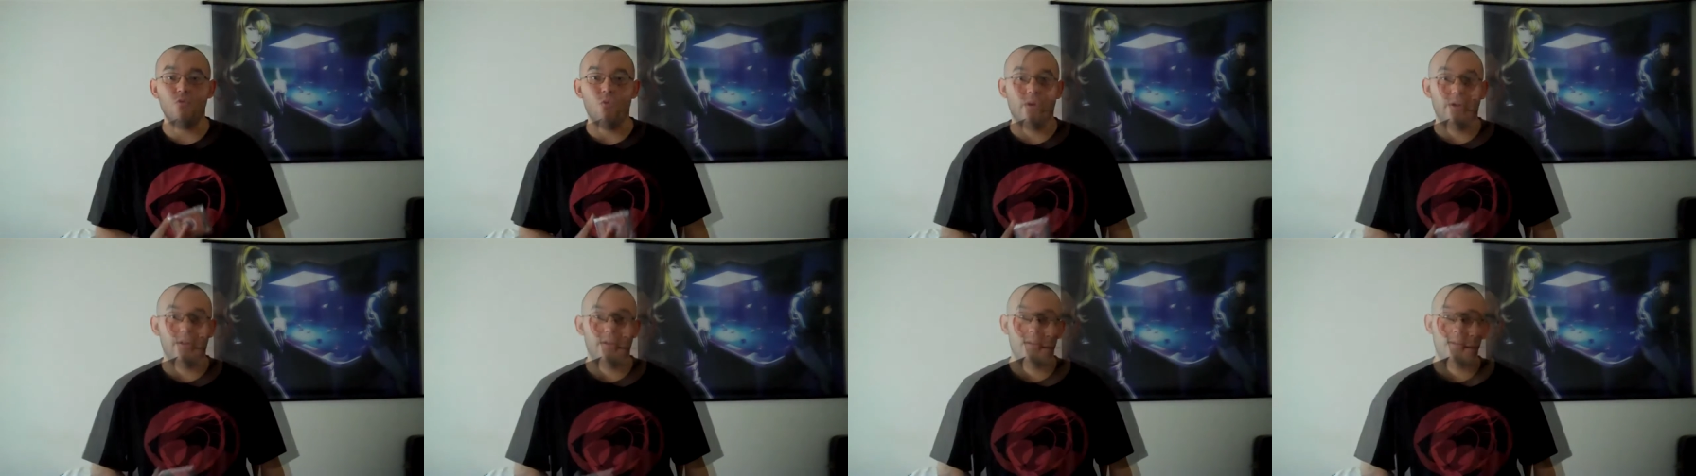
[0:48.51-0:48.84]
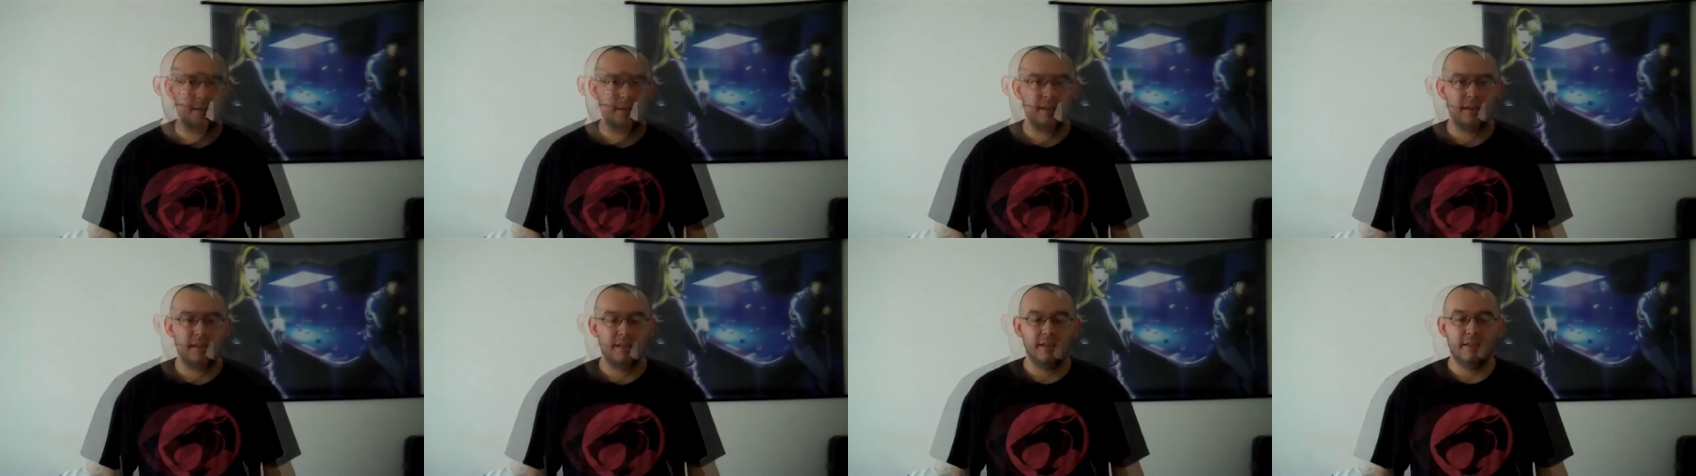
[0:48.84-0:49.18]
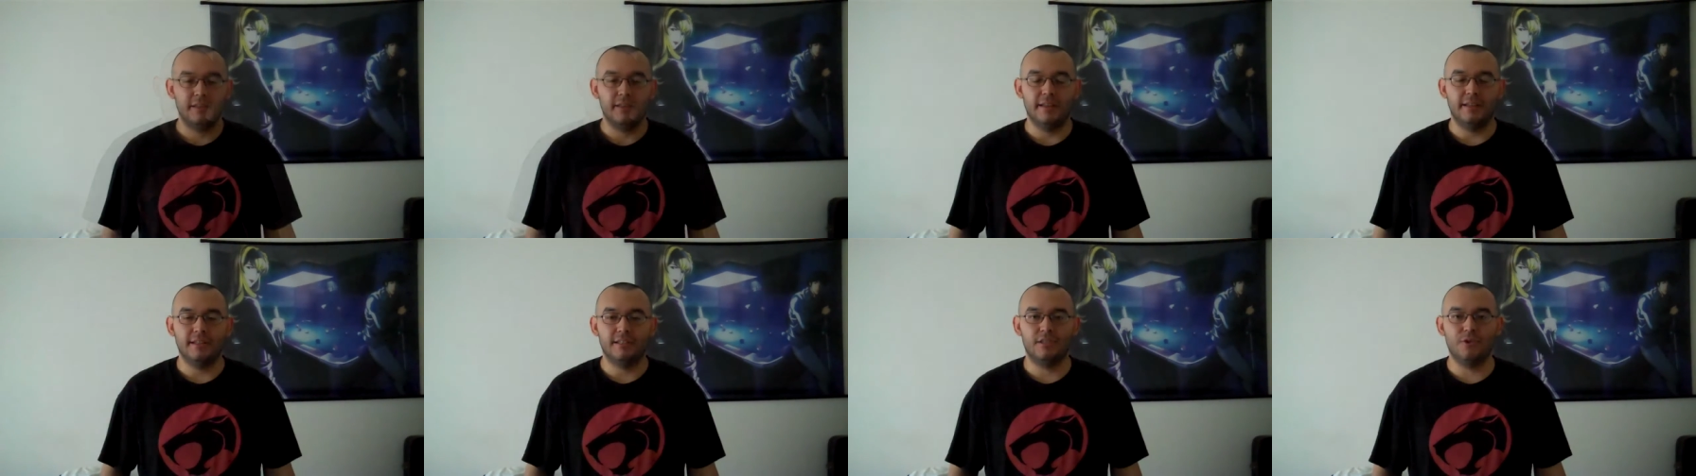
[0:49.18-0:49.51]
one.
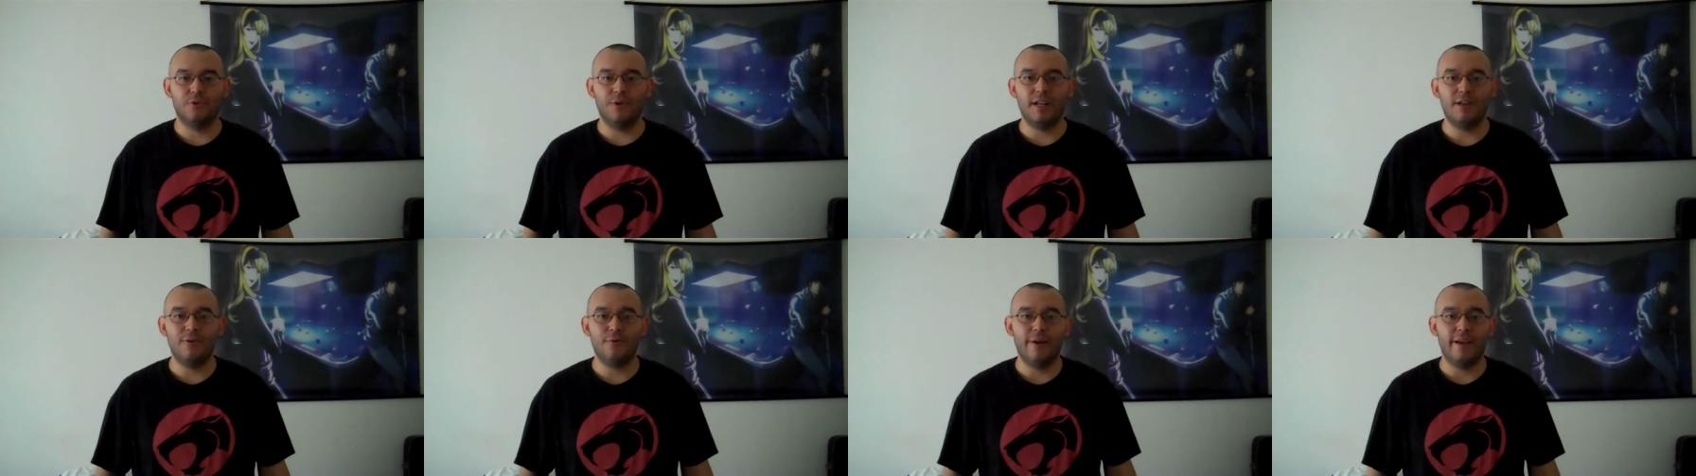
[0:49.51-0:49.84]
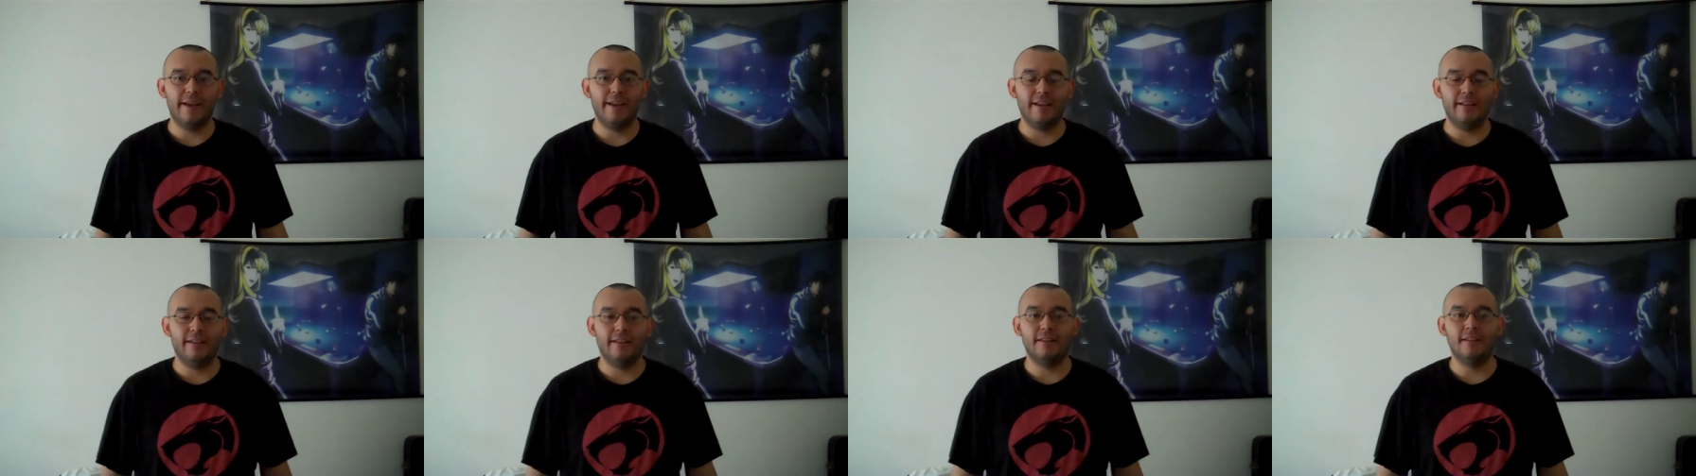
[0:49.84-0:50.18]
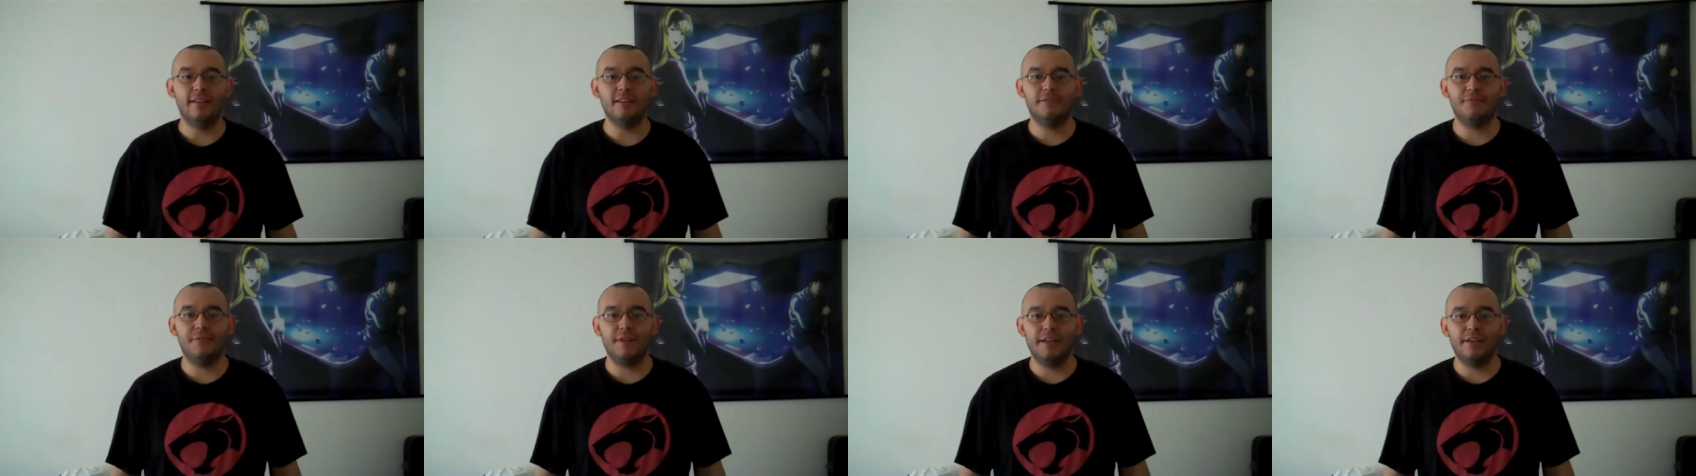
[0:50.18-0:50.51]
So anyway, in
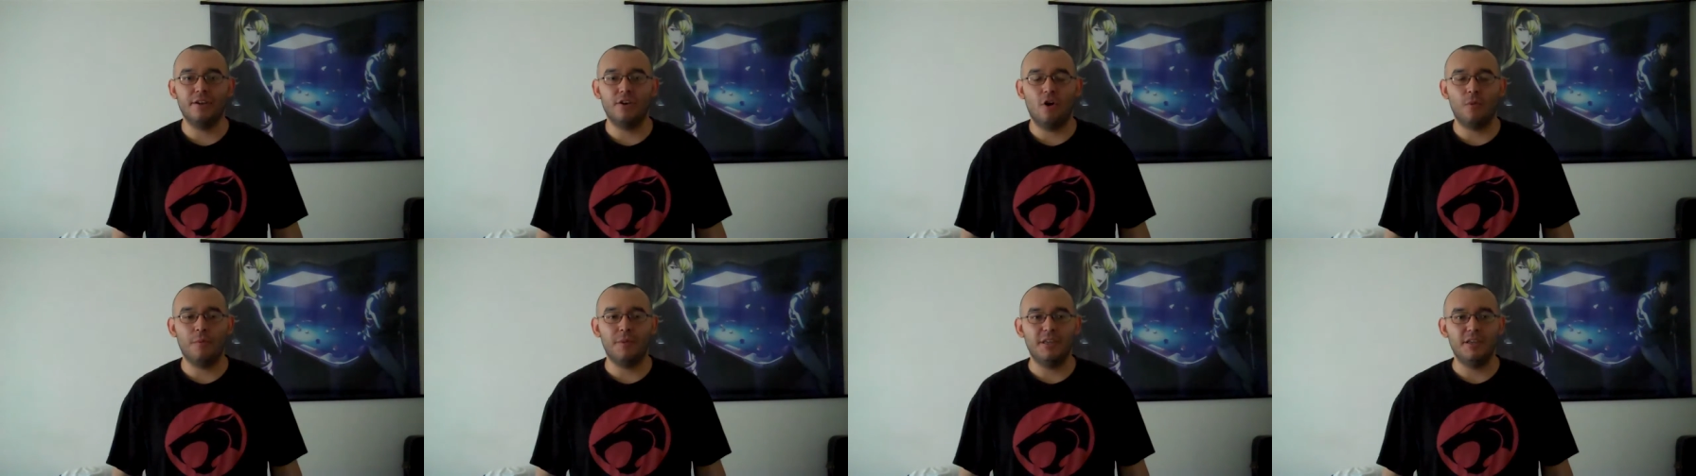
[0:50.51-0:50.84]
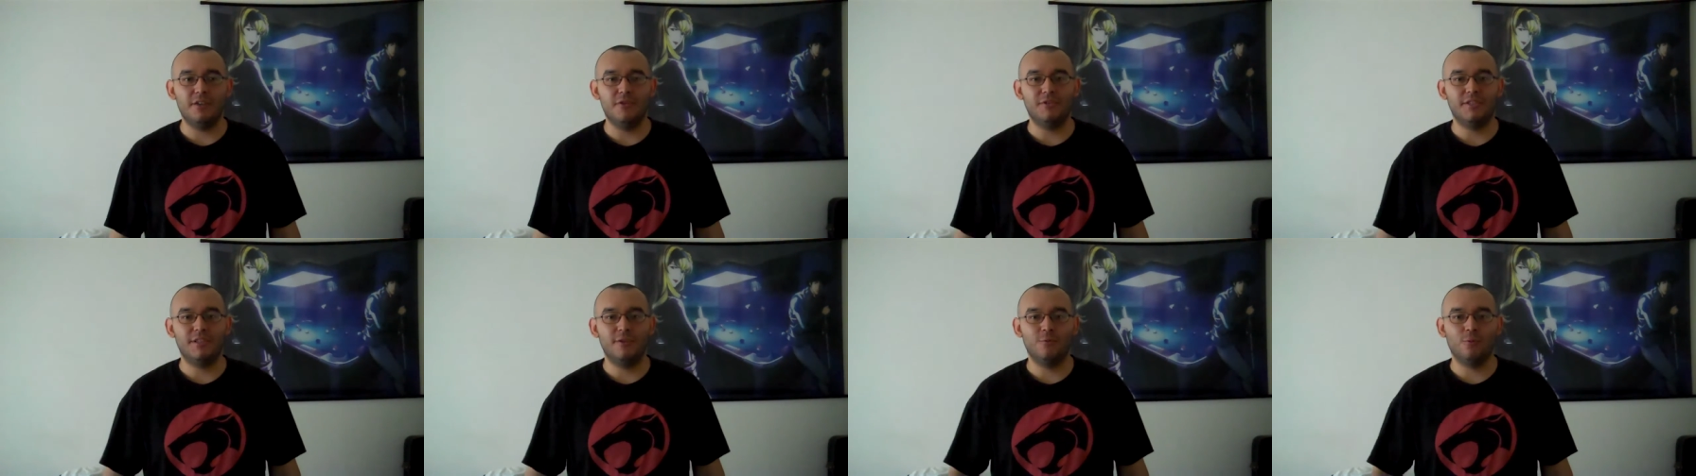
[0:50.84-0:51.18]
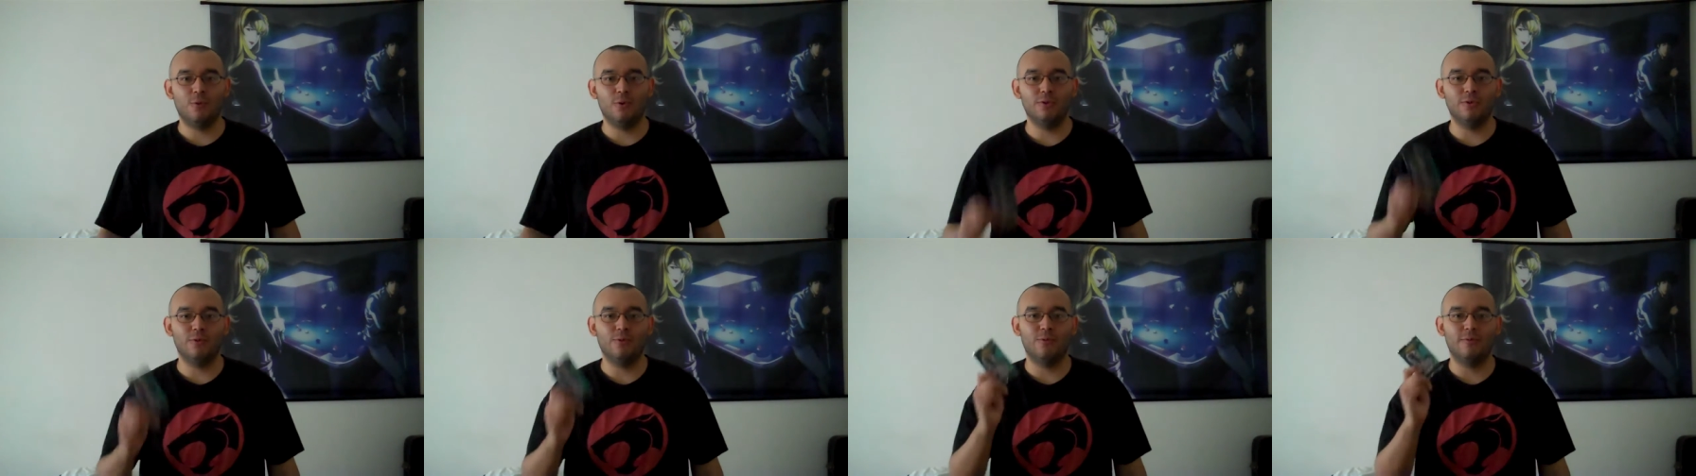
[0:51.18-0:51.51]
this video I'll be
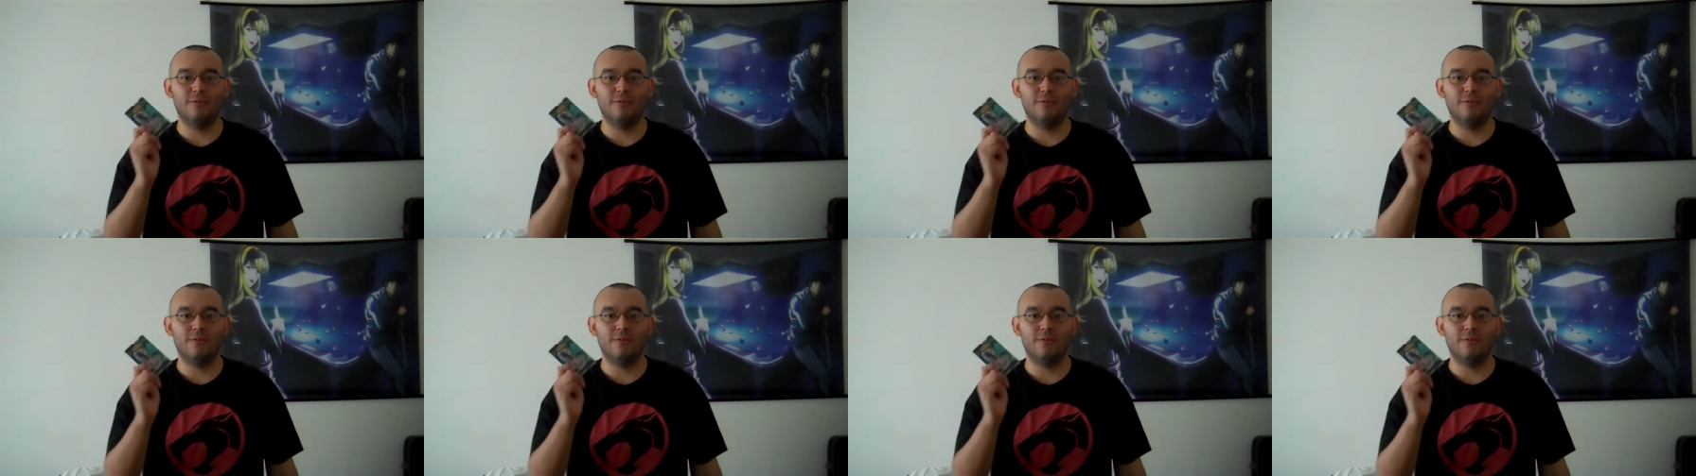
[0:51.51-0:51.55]
using World